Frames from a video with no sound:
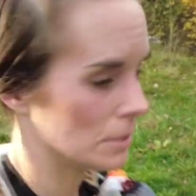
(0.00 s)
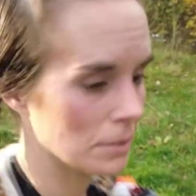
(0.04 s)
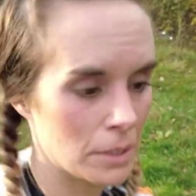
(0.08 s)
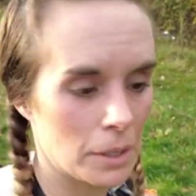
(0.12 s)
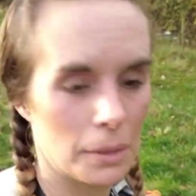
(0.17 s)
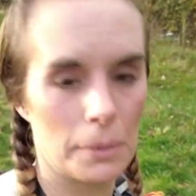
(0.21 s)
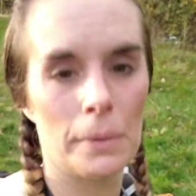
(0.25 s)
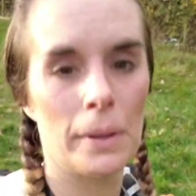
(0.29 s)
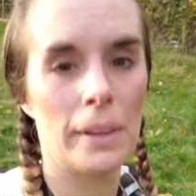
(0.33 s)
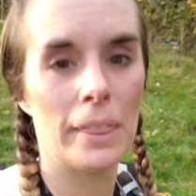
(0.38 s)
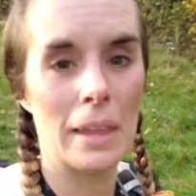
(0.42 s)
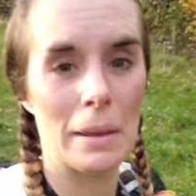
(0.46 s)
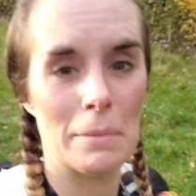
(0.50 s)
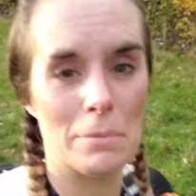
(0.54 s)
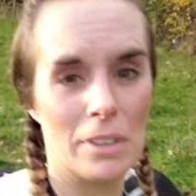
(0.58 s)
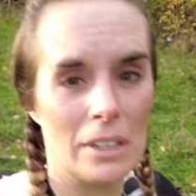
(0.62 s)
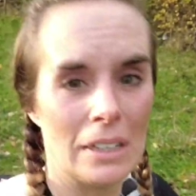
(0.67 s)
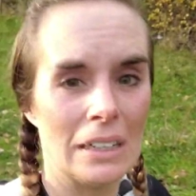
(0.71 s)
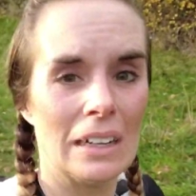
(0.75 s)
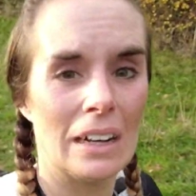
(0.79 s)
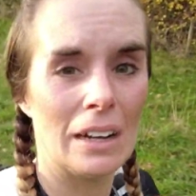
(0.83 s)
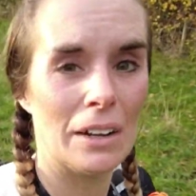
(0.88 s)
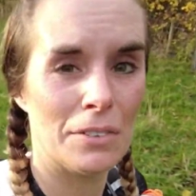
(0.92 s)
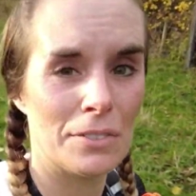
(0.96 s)
do not want them
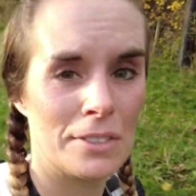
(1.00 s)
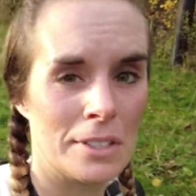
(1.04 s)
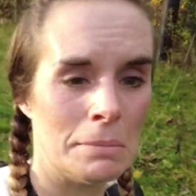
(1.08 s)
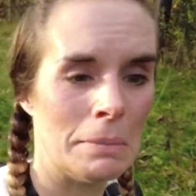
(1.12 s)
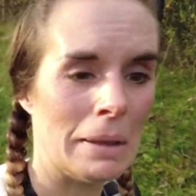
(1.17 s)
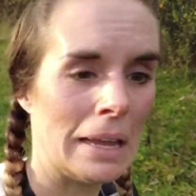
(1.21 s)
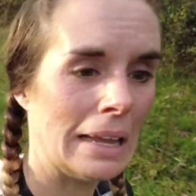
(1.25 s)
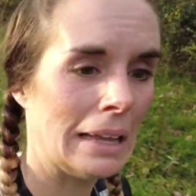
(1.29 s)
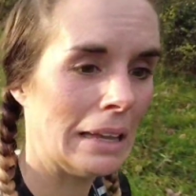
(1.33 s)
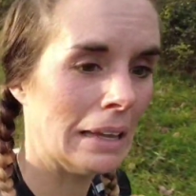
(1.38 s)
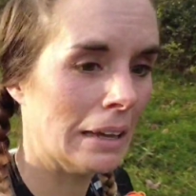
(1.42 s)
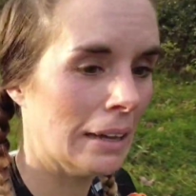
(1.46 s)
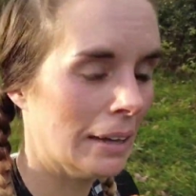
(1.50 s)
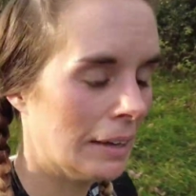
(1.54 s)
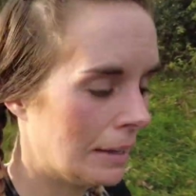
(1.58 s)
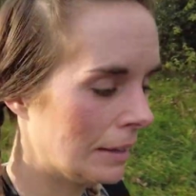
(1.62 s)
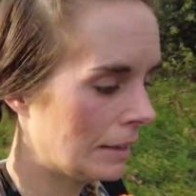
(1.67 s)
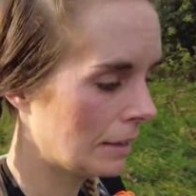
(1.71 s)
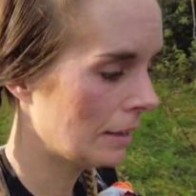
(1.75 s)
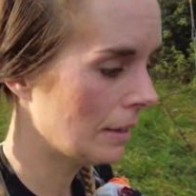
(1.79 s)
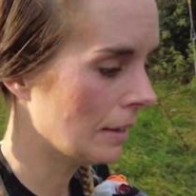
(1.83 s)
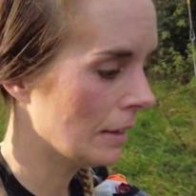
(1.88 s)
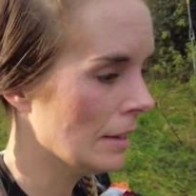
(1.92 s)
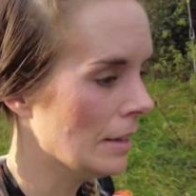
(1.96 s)
running after me.
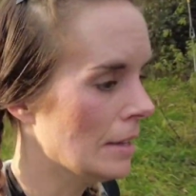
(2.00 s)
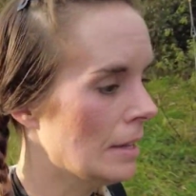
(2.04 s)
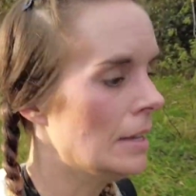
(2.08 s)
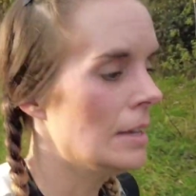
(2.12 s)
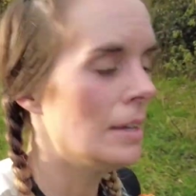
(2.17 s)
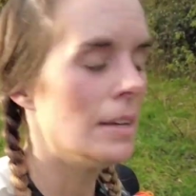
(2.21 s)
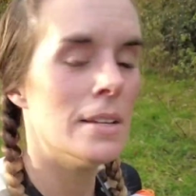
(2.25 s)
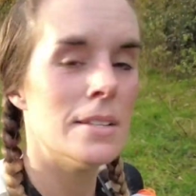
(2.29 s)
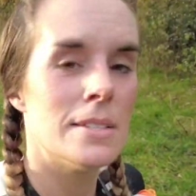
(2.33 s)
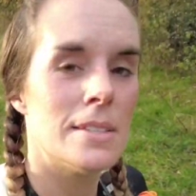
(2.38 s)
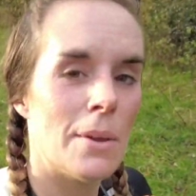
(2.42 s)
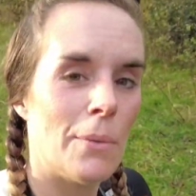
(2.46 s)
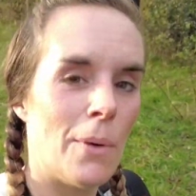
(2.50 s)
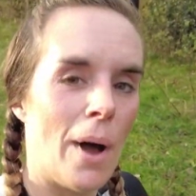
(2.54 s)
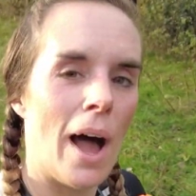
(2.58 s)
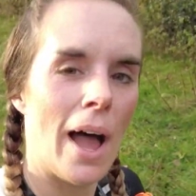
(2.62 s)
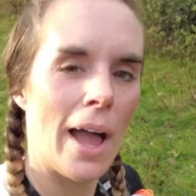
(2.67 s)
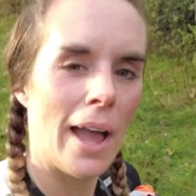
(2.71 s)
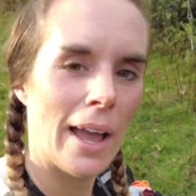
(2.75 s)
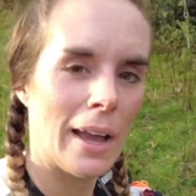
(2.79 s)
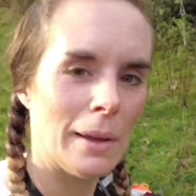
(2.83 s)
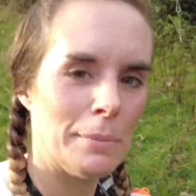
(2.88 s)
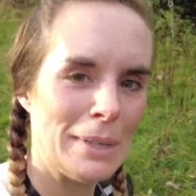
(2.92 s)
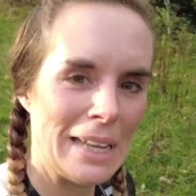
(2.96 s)
So
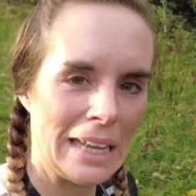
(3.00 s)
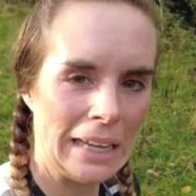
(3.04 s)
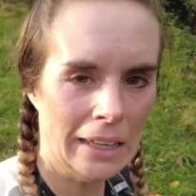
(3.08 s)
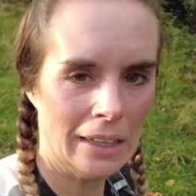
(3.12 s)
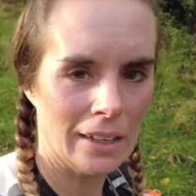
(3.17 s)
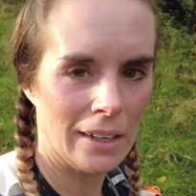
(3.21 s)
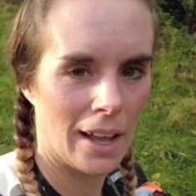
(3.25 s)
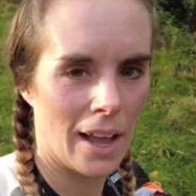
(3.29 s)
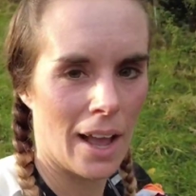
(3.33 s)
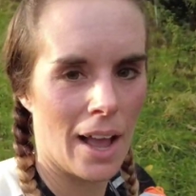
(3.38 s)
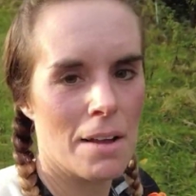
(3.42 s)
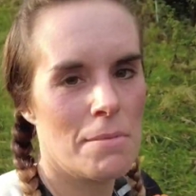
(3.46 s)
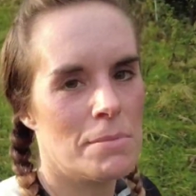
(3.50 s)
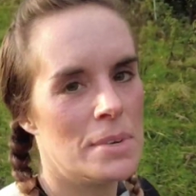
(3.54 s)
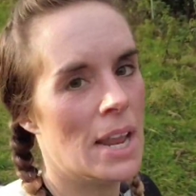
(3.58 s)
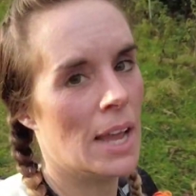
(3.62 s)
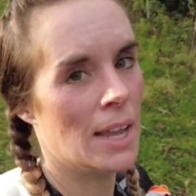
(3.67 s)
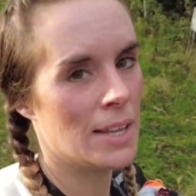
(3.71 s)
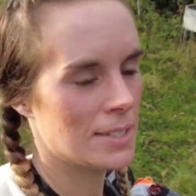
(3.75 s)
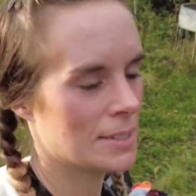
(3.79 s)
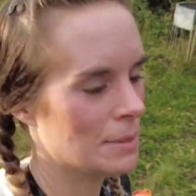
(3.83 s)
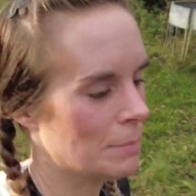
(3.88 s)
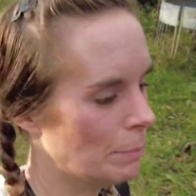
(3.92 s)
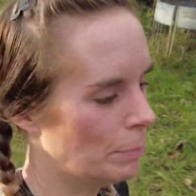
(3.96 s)
I am Nicola. I'm
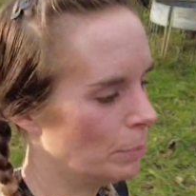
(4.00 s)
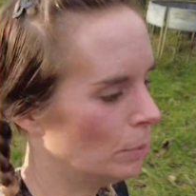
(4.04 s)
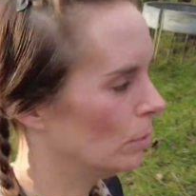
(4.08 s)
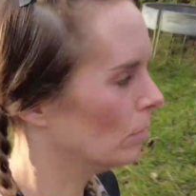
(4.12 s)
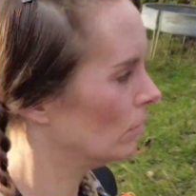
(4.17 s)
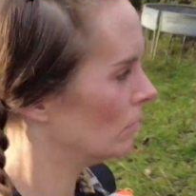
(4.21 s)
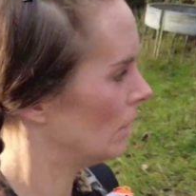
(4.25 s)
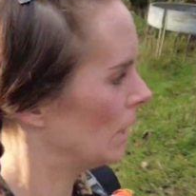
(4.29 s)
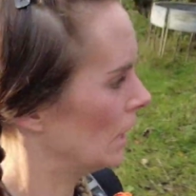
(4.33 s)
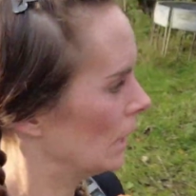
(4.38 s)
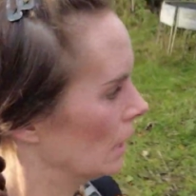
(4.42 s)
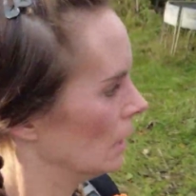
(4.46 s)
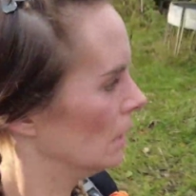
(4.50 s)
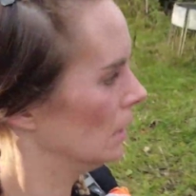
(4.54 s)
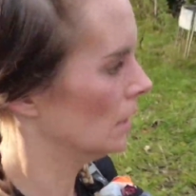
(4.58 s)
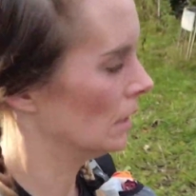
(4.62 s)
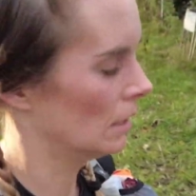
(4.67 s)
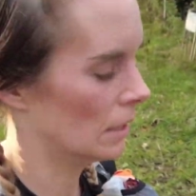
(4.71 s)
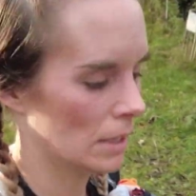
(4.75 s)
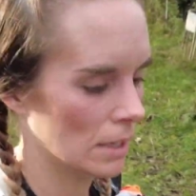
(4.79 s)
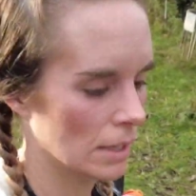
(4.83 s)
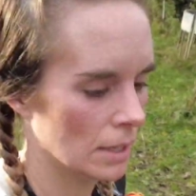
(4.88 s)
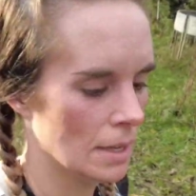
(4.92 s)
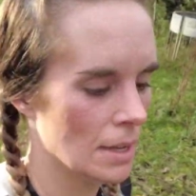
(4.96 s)
nice and boring.
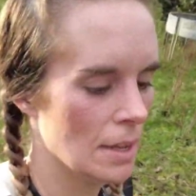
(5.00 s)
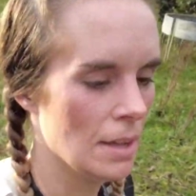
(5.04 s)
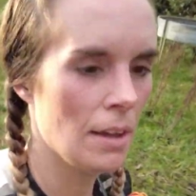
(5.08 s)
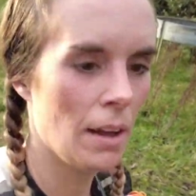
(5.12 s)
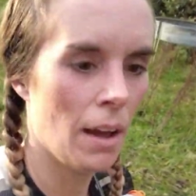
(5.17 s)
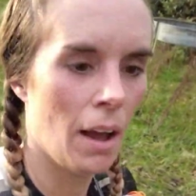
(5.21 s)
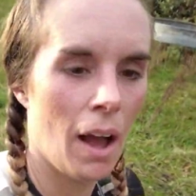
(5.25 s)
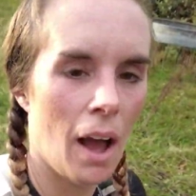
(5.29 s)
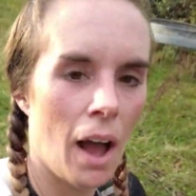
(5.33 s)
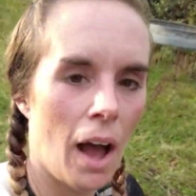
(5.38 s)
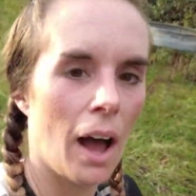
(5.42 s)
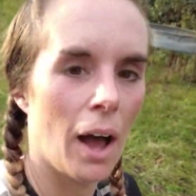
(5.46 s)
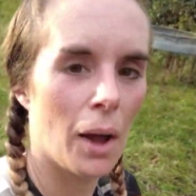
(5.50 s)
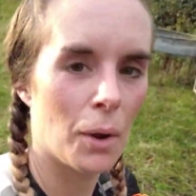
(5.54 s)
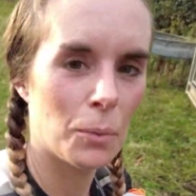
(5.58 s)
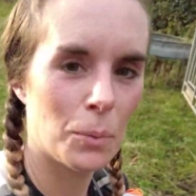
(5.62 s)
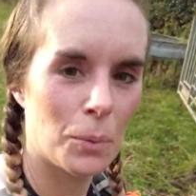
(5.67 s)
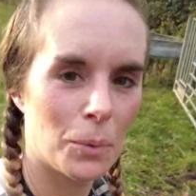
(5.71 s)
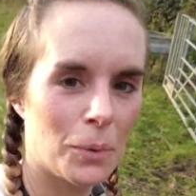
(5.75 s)
I